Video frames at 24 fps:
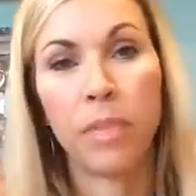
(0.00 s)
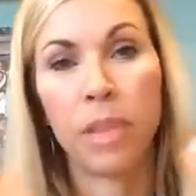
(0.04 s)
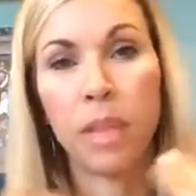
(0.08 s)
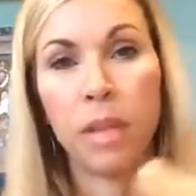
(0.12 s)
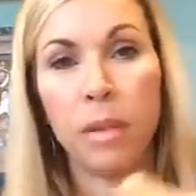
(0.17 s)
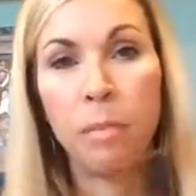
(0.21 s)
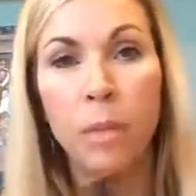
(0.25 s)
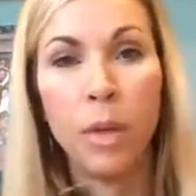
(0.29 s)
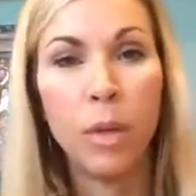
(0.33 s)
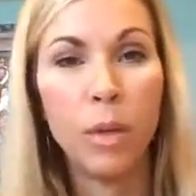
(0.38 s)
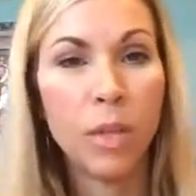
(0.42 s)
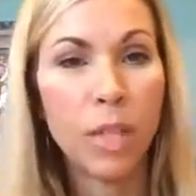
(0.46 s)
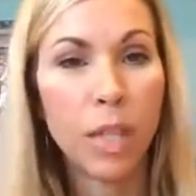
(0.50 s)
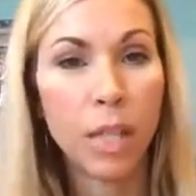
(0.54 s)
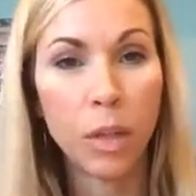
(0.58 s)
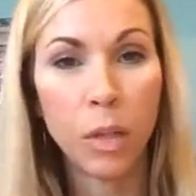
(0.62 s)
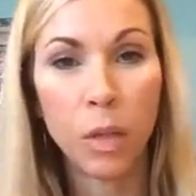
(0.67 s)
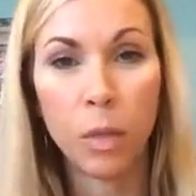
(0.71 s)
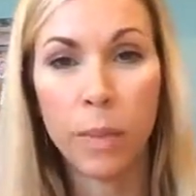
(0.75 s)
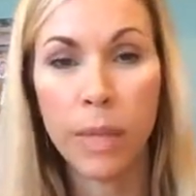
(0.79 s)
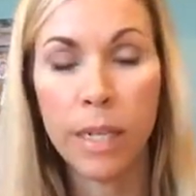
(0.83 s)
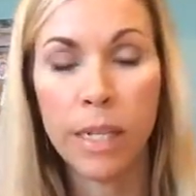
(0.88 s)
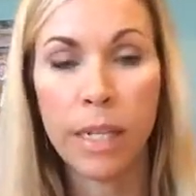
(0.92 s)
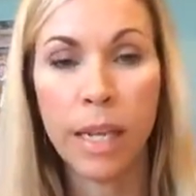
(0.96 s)
mood's a
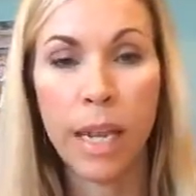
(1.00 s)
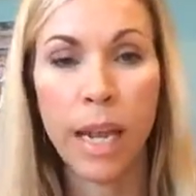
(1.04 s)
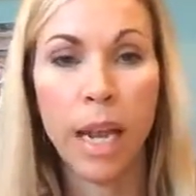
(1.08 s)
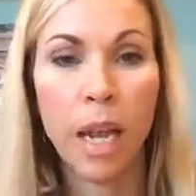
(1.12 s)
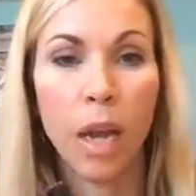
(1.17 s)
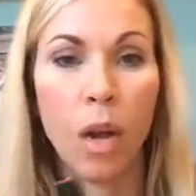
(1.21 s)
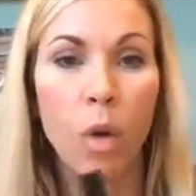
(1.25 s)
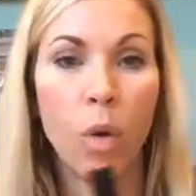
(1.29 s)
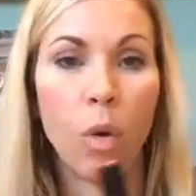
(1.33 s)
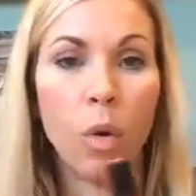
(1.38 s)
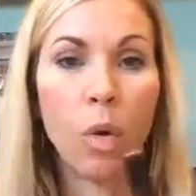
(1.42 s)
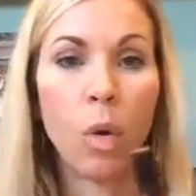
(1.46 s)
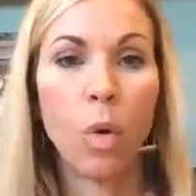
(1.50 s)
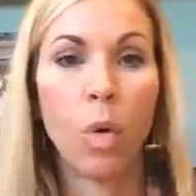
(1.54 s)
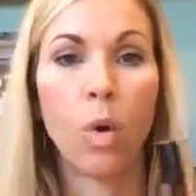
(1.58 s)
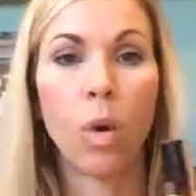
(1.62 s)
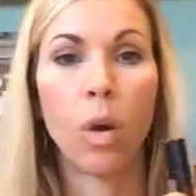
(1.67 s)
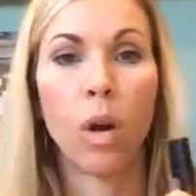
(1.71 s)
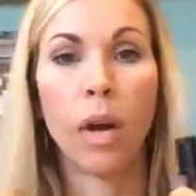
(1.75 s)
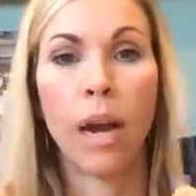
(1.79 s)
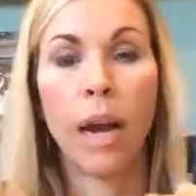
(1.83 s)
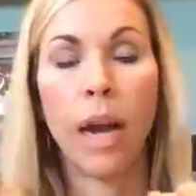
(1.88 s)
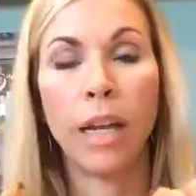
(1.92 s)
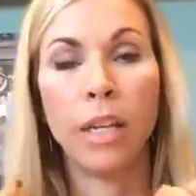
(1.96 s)
little bit down
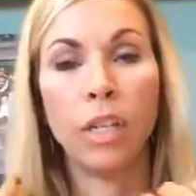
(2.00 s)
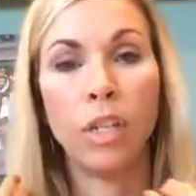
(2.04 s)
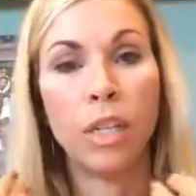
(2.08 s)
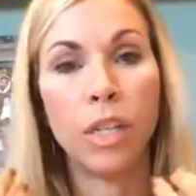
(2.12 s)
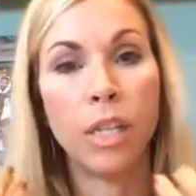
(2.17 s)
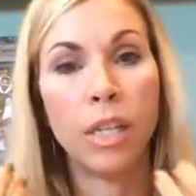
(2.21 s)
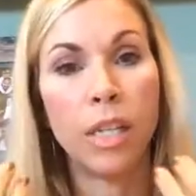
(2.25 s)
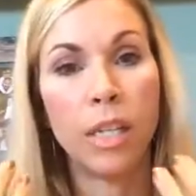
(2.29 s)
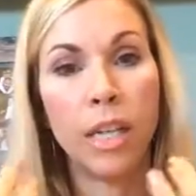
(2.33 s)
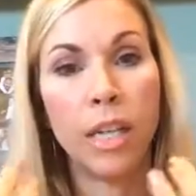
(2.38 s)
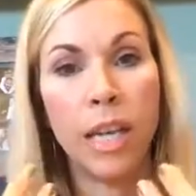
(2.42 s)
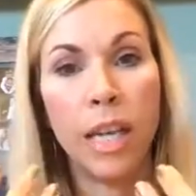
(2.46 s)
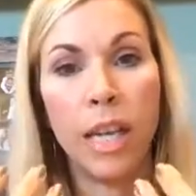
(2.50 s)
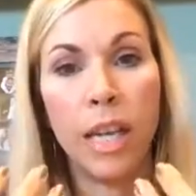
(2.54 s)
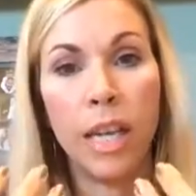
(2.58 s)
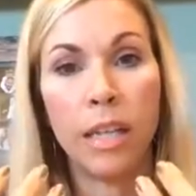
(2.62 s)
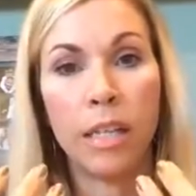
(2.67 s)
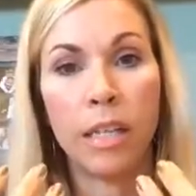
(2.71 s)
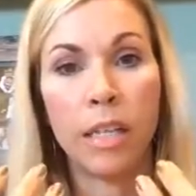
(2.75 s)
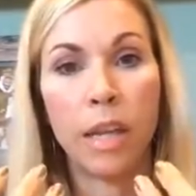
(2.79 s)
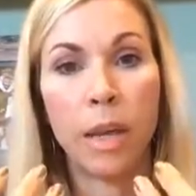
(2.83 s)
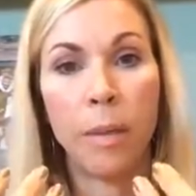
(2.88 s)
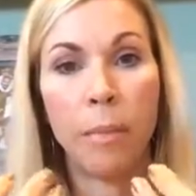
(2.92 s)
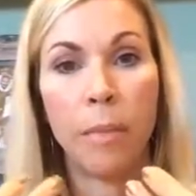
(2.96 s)
or I just need
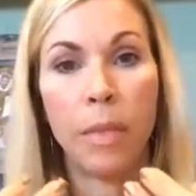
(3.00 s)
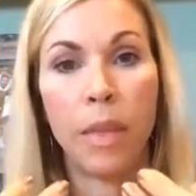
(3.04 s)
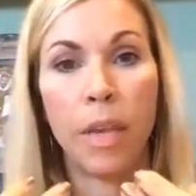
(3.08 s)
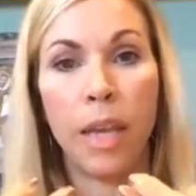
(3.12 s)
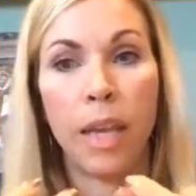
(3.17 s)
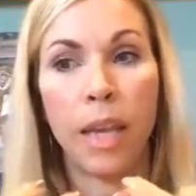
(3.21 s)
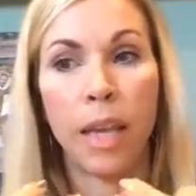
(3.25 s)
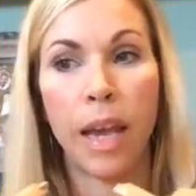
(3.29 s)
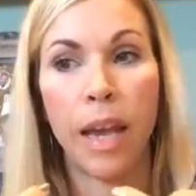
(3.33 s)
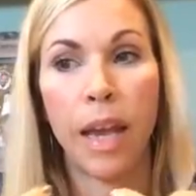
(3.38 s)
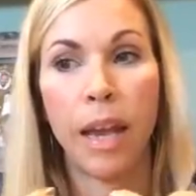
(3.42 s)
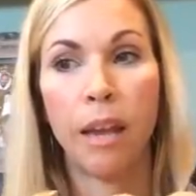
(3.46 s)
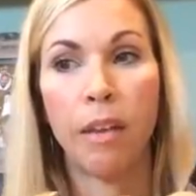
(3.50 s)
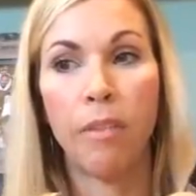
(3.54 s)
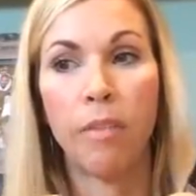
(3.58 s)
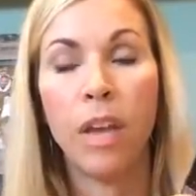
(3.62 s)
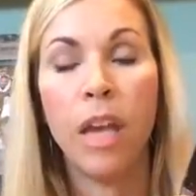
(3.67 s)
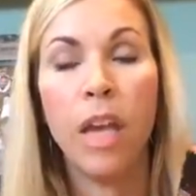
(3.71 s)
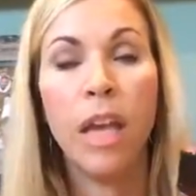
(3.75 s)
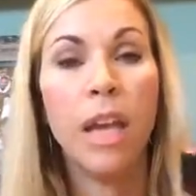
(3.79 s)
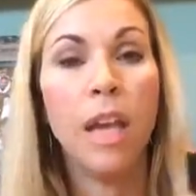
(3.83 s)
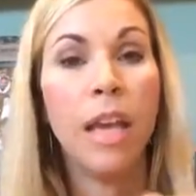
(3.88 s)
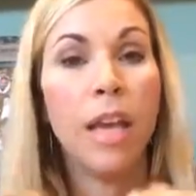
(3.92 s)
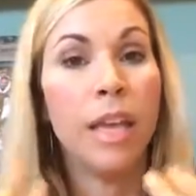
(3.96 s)
something kind of
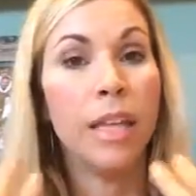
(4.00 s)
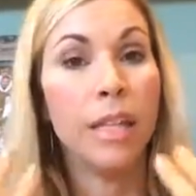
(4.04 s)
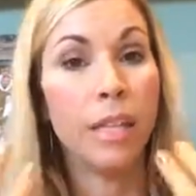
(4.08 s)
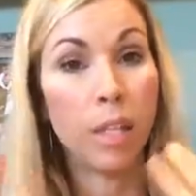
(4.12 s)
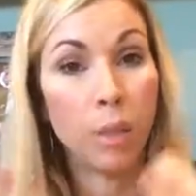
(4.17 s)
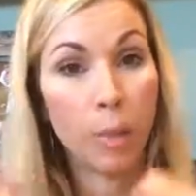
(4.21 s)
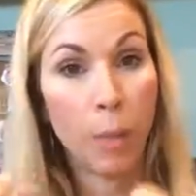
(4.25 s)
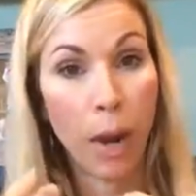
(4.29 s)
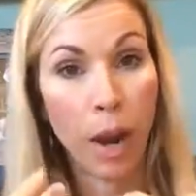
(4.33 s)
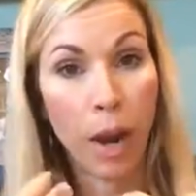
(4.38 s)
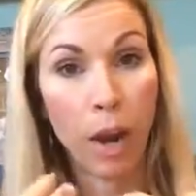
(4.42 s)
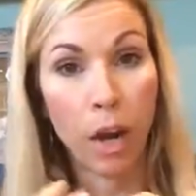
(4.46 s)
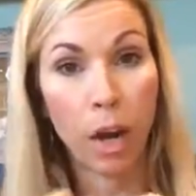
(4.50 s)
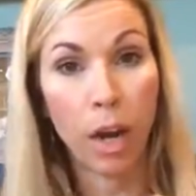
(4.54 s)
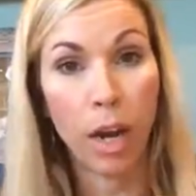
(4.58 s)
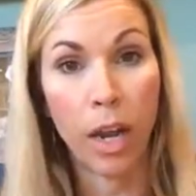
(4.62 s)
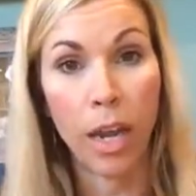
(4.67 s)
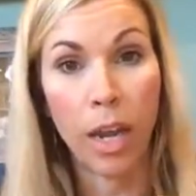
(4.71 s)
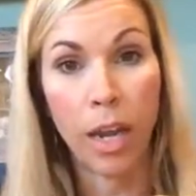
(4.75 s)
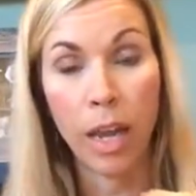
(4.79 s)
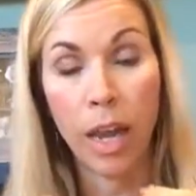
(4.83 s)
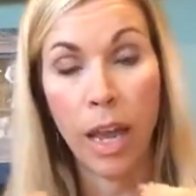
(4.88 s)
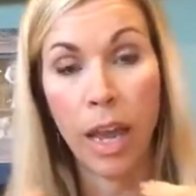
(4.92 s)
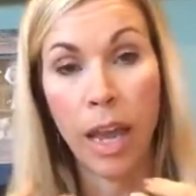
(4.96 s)

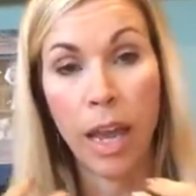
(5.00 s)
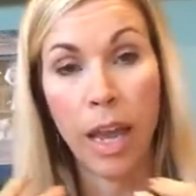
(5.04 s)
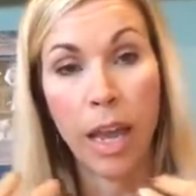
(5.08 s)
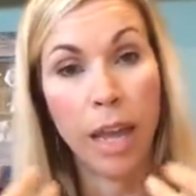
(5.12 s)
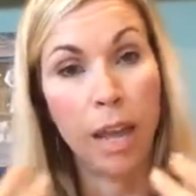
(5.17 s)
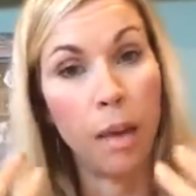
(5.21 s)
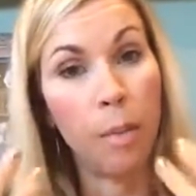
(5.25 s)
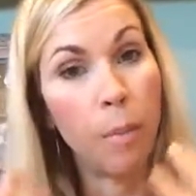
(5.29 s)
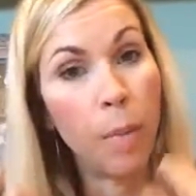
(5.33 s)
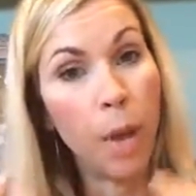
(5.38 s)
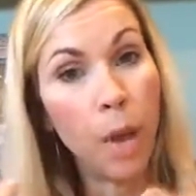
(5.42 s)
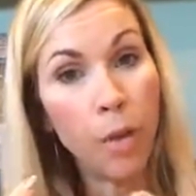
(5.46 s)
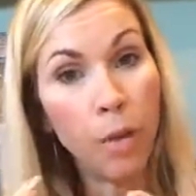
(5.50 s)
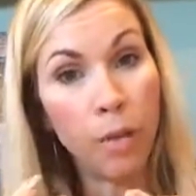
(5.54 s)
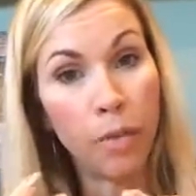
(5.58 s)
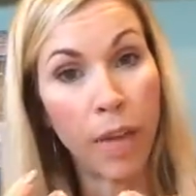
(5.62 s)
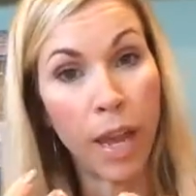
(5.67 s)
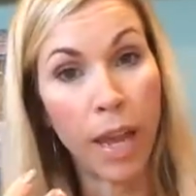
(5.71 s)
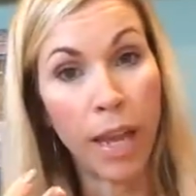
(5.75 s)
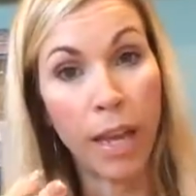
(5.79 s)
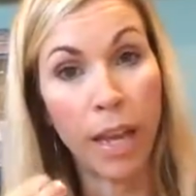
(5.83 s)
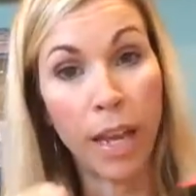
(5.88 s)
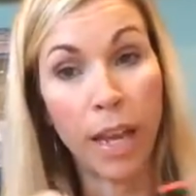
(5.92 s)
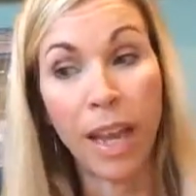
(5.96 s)
inspiring and
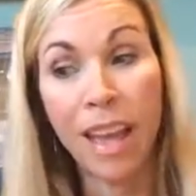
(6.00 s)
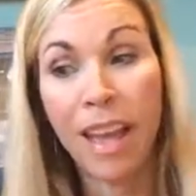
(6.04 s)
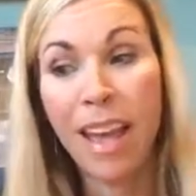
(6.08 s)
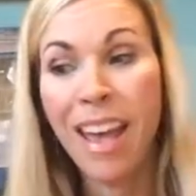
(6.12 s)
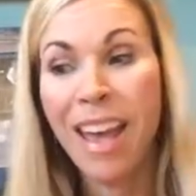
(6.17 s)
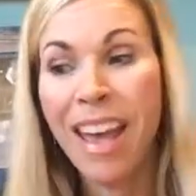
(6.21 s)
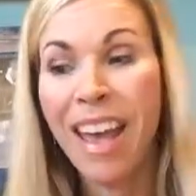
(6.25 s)
motivating.